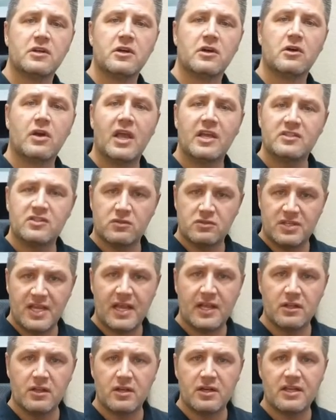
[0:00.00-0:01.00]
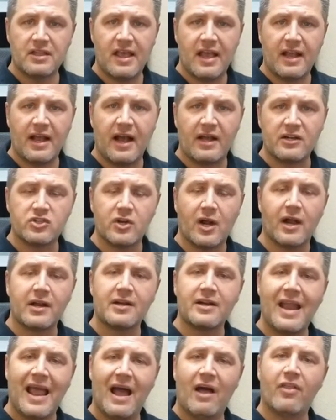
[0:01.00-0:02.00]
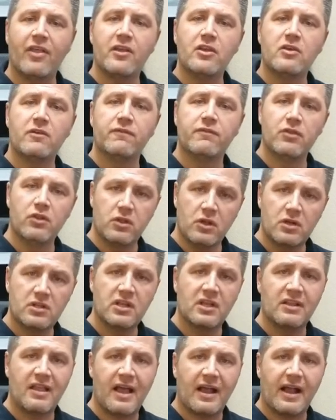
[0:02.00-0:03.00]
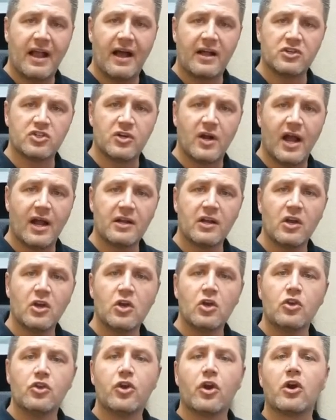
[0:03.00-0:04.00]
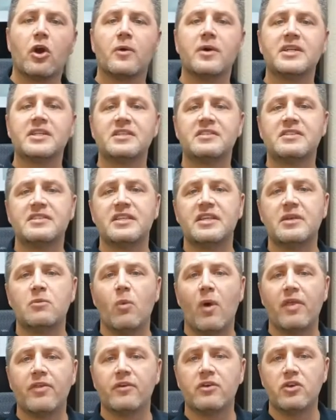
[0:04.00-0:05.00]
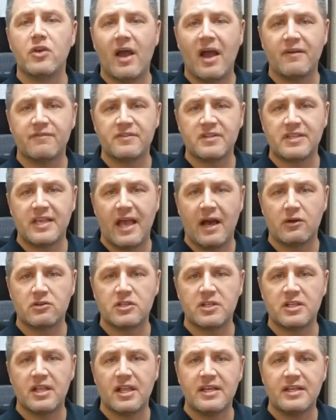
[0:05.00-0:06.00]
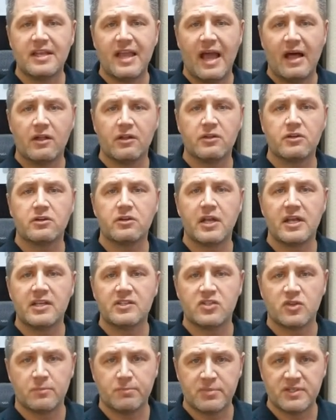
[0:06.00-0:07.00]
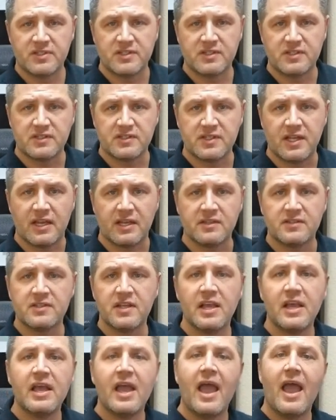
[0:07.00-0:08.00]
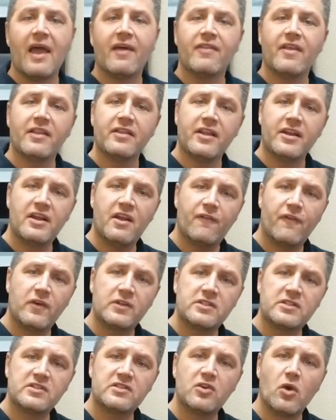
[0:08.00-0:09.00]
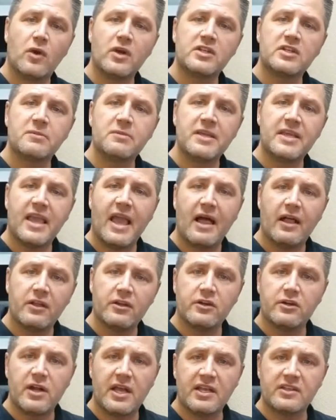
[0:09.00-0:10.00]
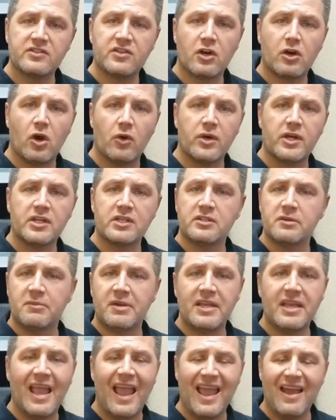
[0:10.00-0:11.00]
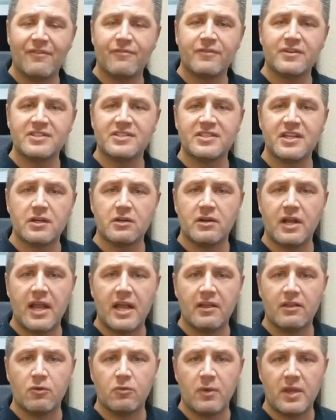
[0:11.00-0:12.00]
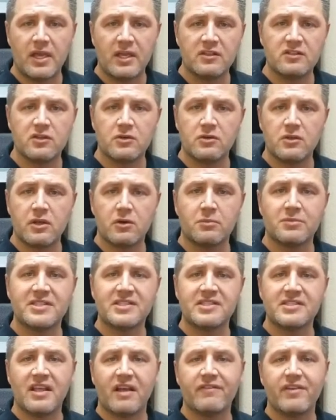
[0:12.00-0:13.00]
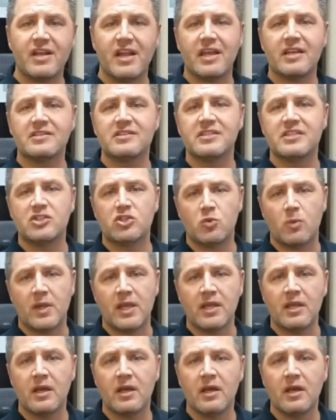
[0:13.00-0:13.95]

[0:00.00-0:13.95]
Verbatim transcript: Okay, so take a look at that contract. Now that you've looked at that contract, you're going to see whether you have to calculate calendar days or business days. And then the difference is going to be calendar days are going to be every single day of the week, so there'll be seven days each week.